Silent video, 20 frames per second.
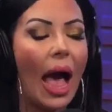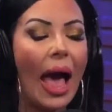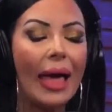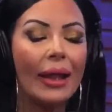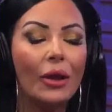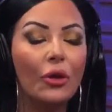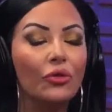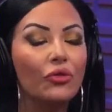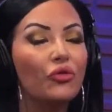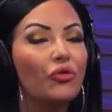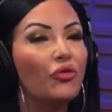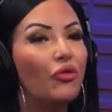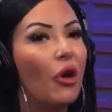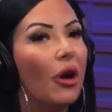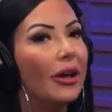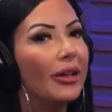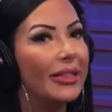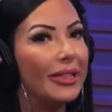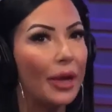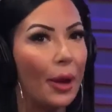I don't
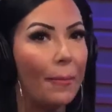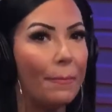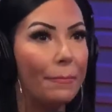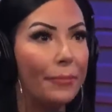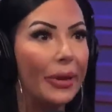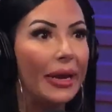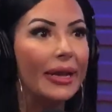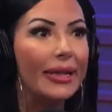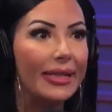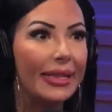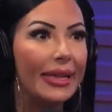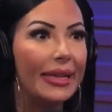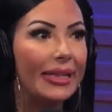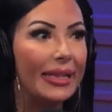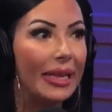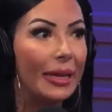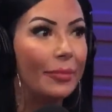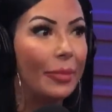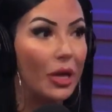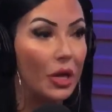trust a
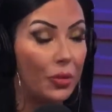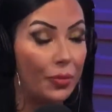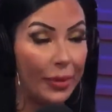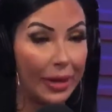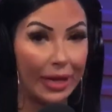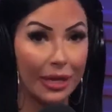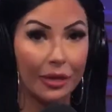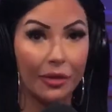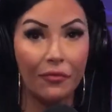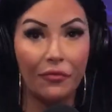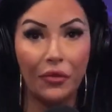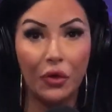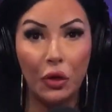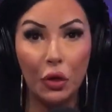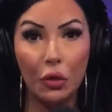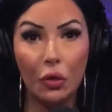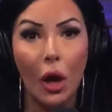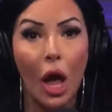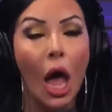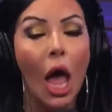BCC bitch because if
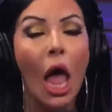you're